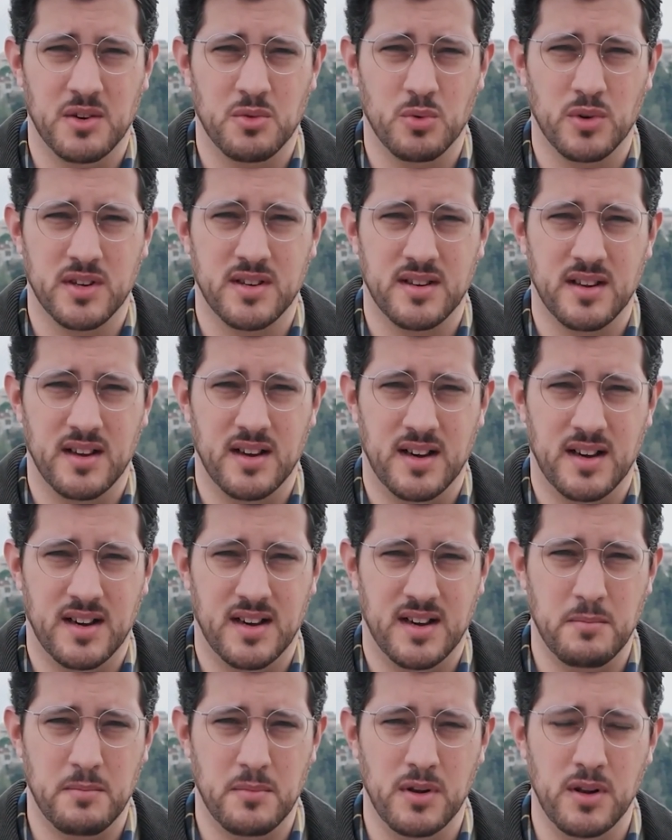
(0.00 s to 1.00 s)
It would
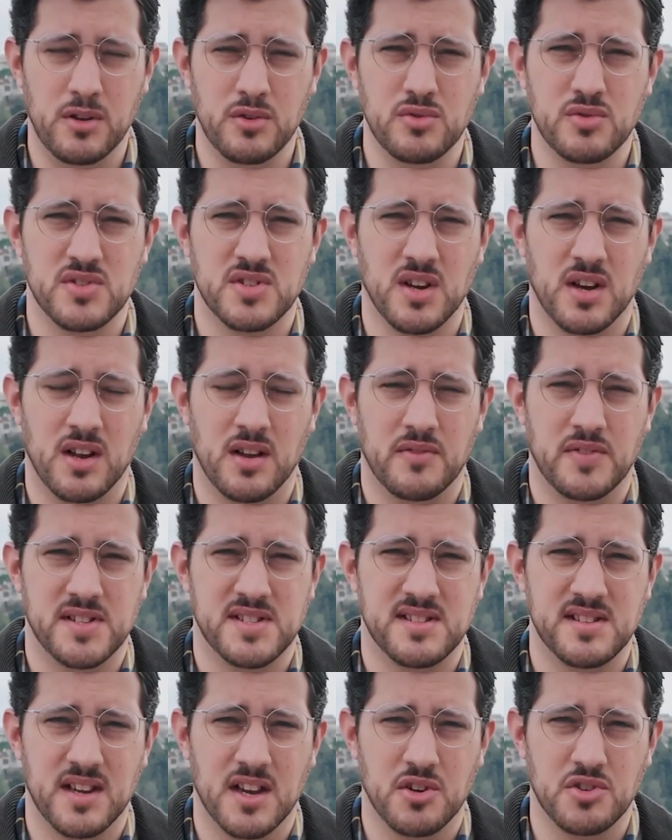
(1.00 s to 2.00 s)
lose all of
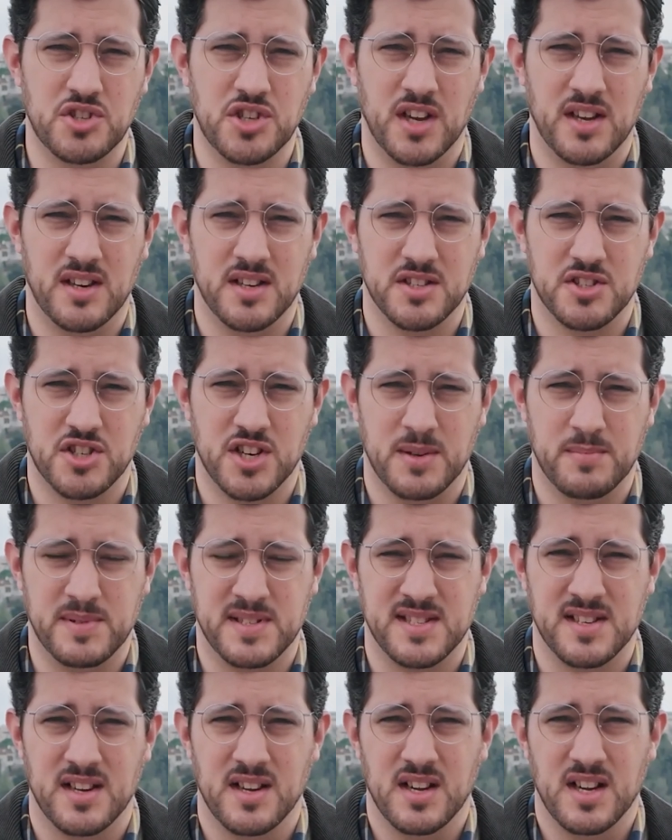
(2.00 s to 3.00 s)
its negotiating
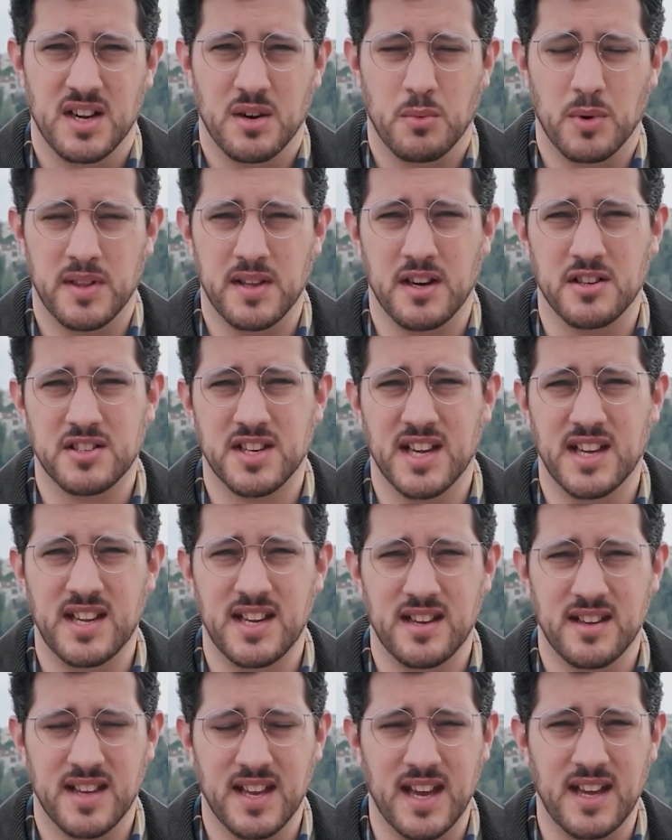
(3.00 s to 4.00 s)
chips without
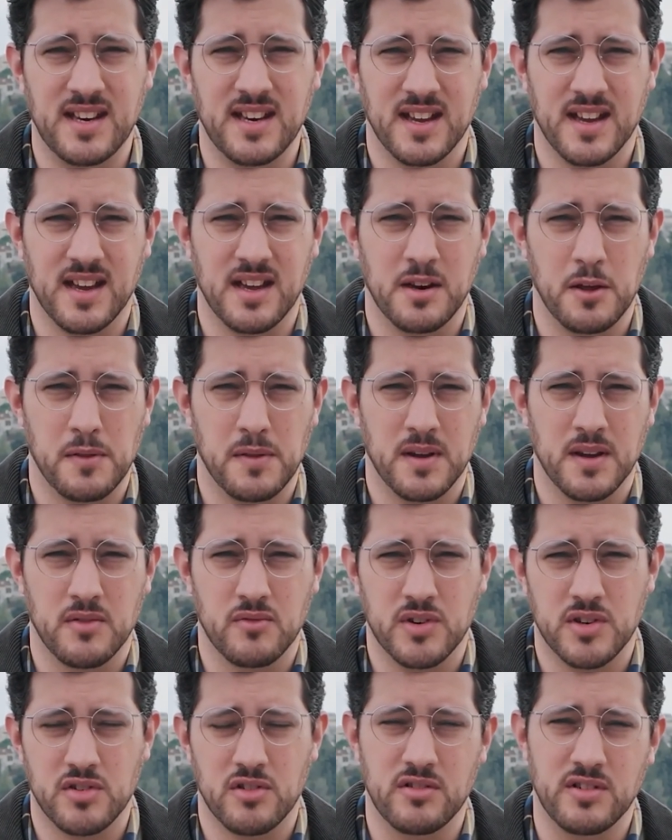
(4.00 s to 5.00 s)
gaining anything
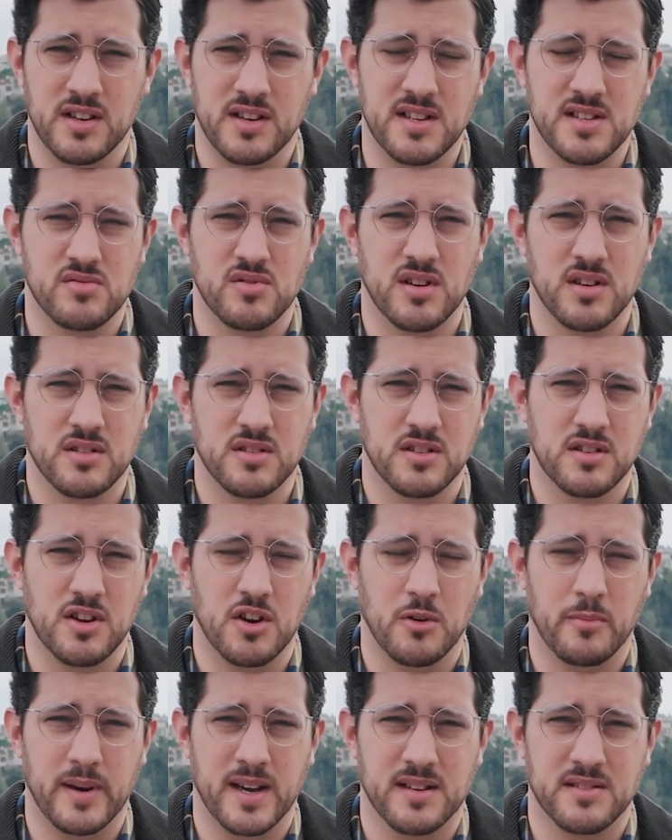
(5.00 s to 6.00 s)
in return, and Israel
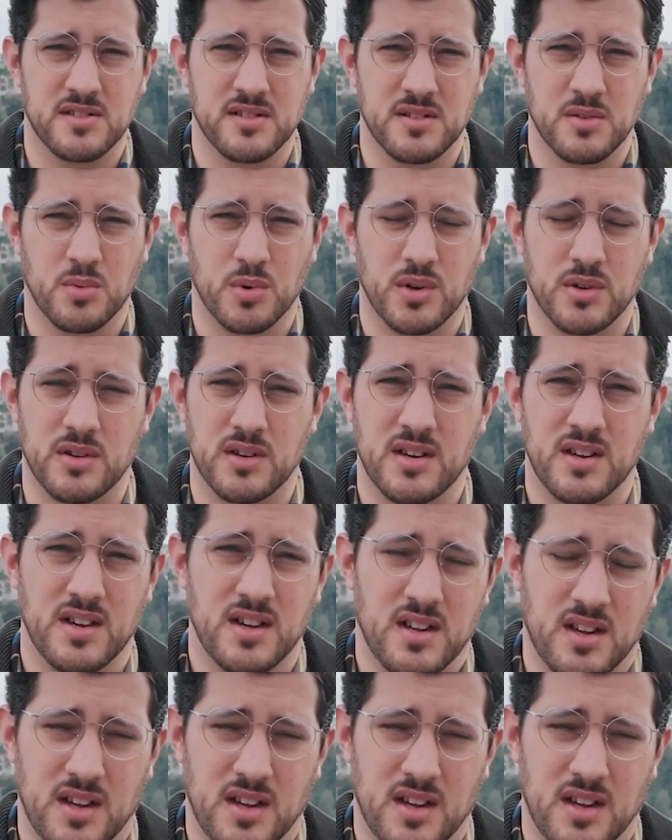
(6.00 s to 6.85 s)
could go back to the war.